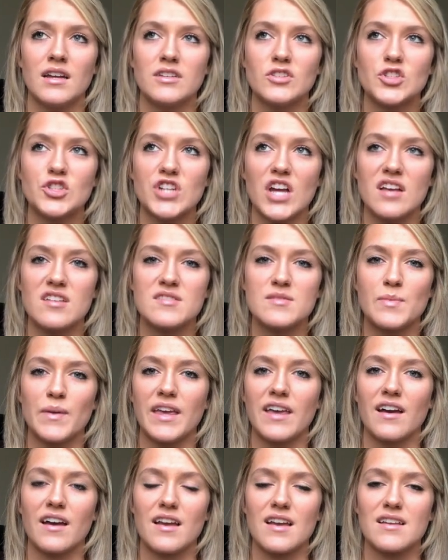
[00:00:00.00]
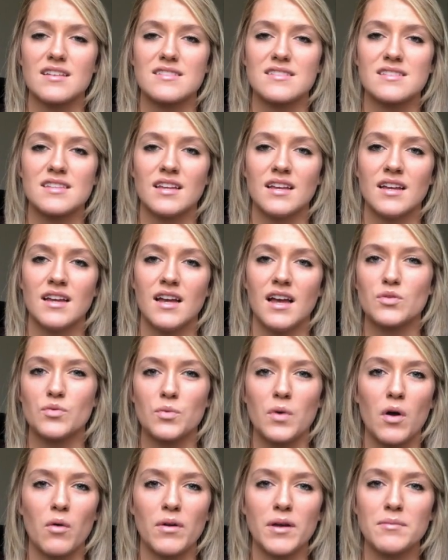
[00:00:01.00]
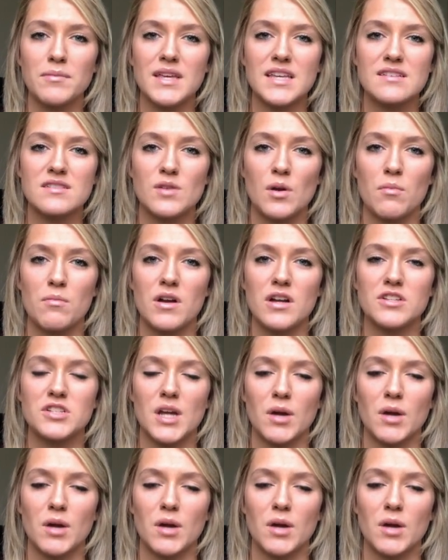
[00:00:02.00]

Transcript: just because growing me so much,